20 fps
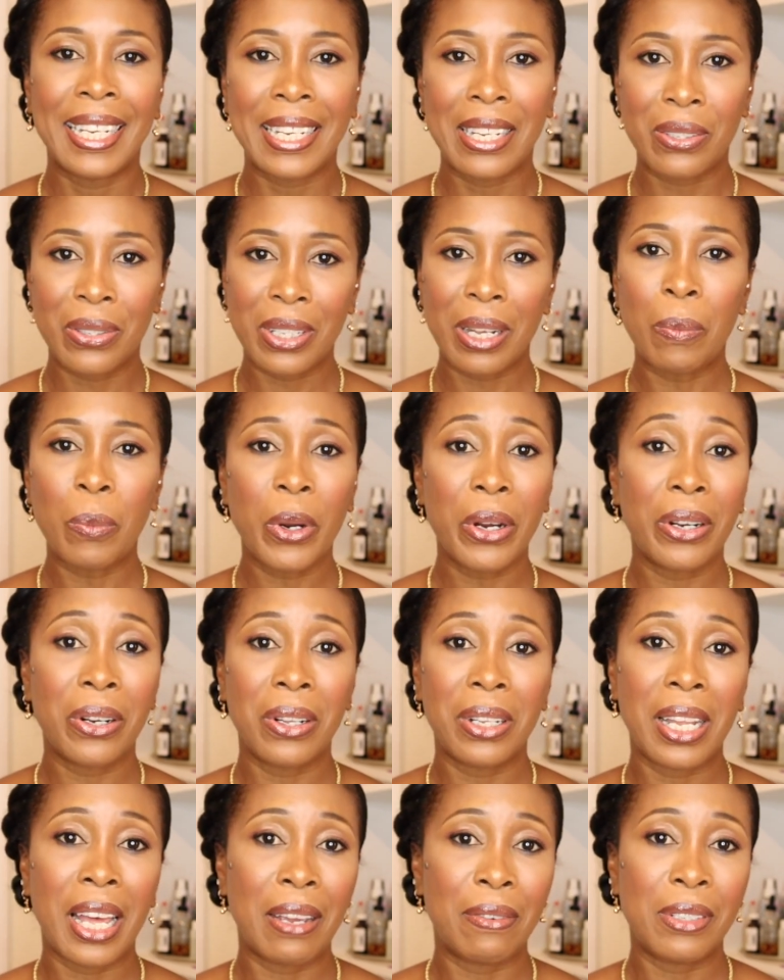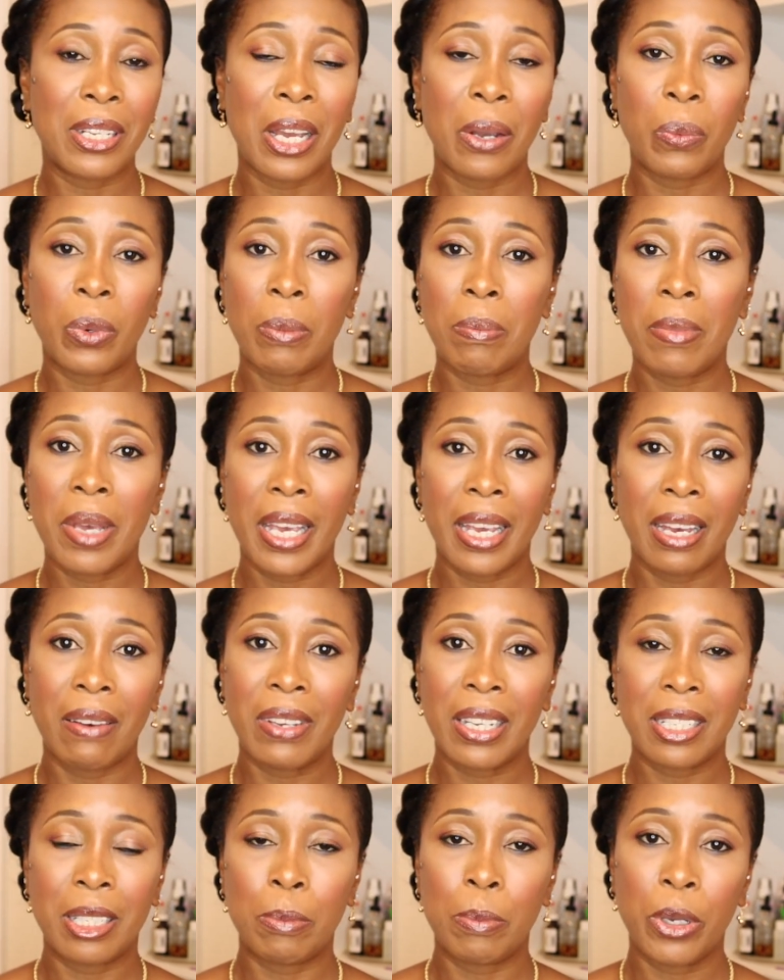Now, somewhere in our lifetime, we may have
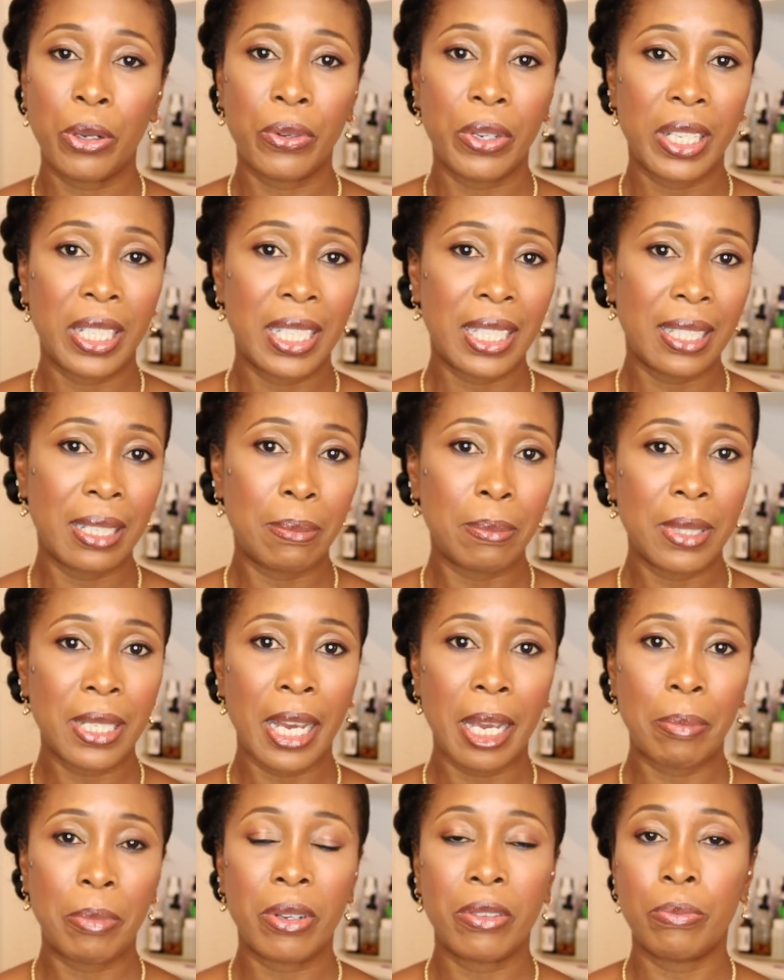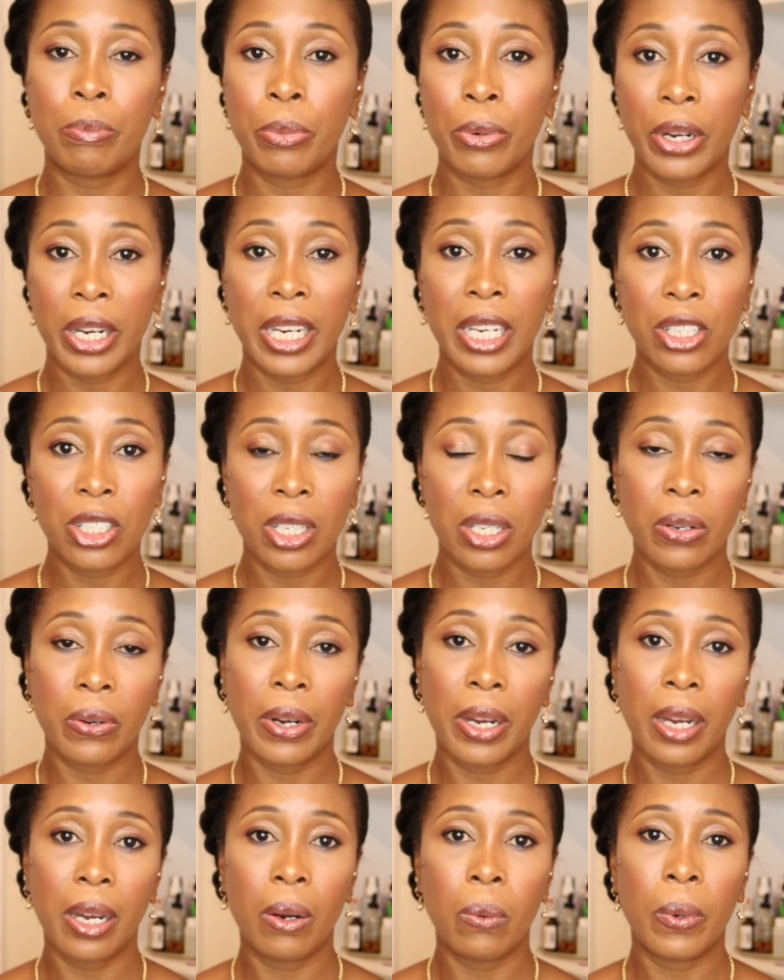experienced some type of breakage in our
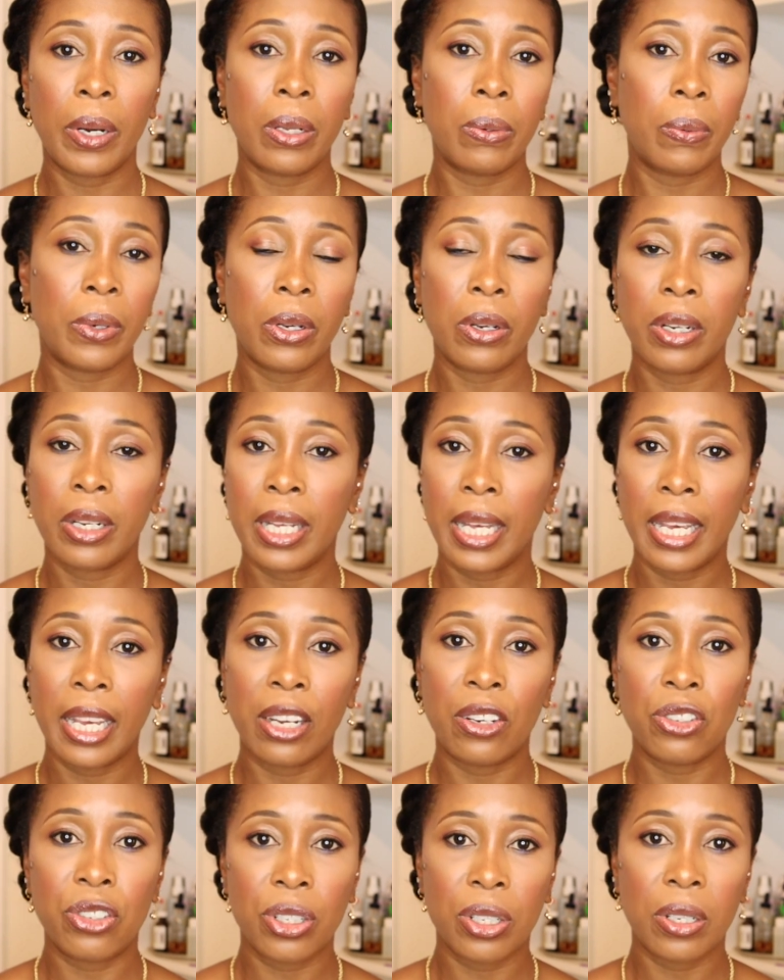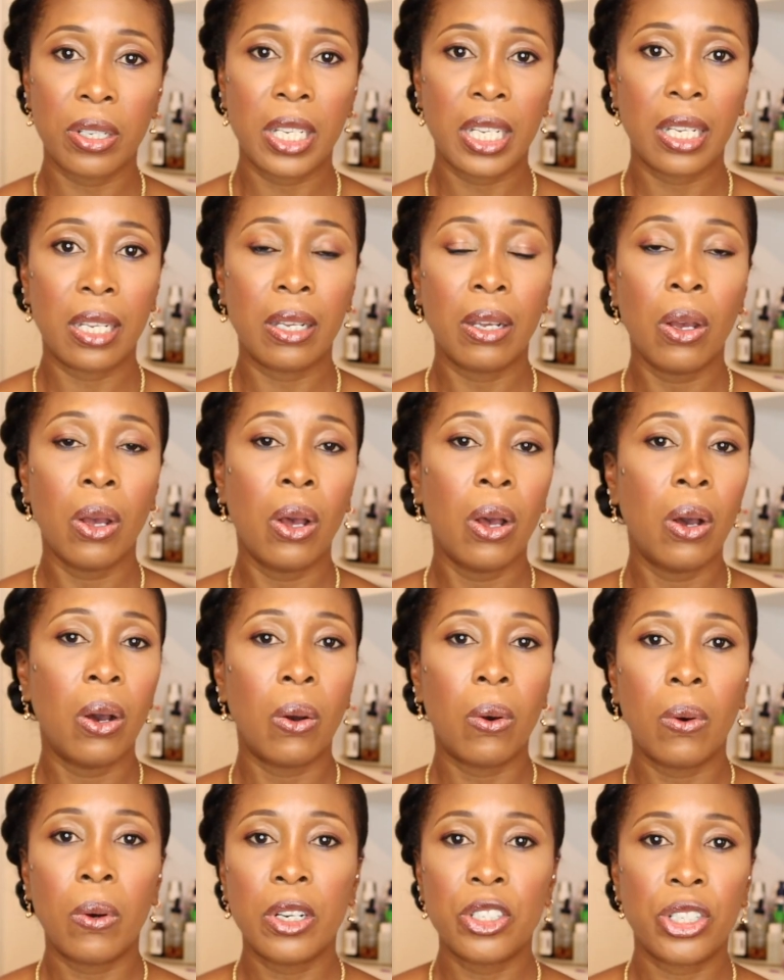hair, whether we're on a hair journey
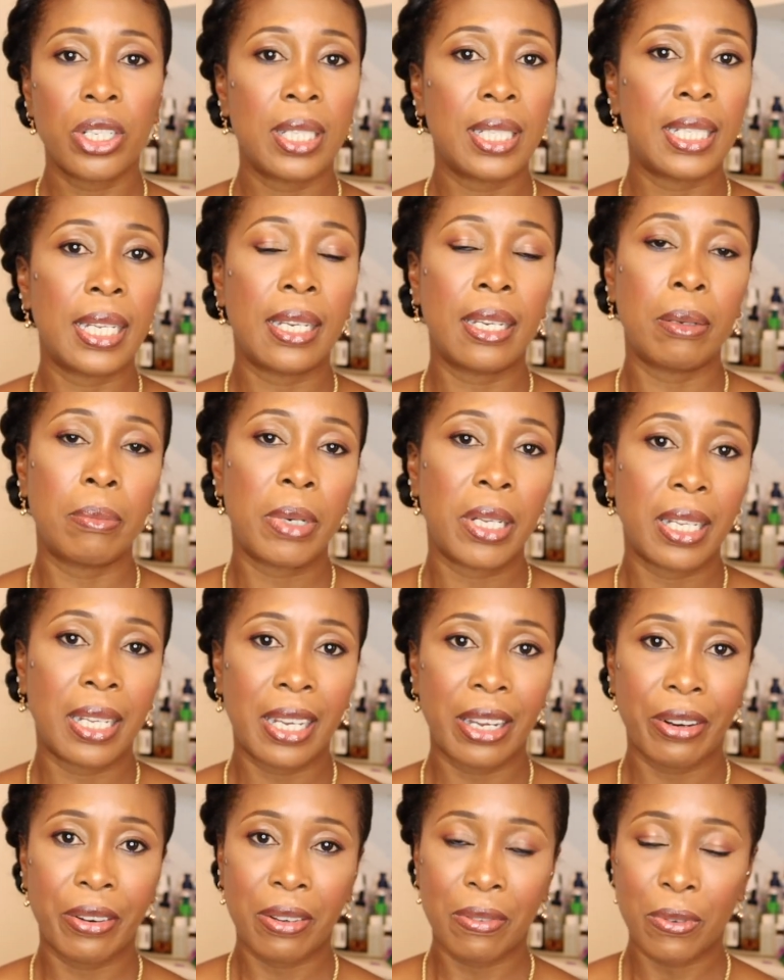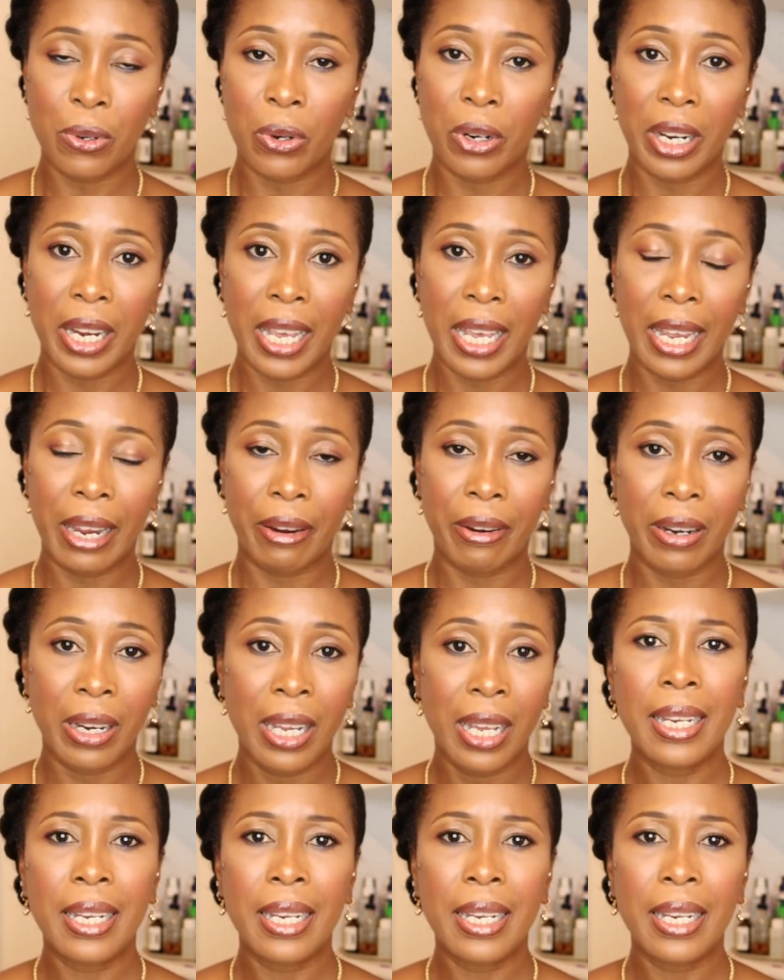or just taking better care of our hair.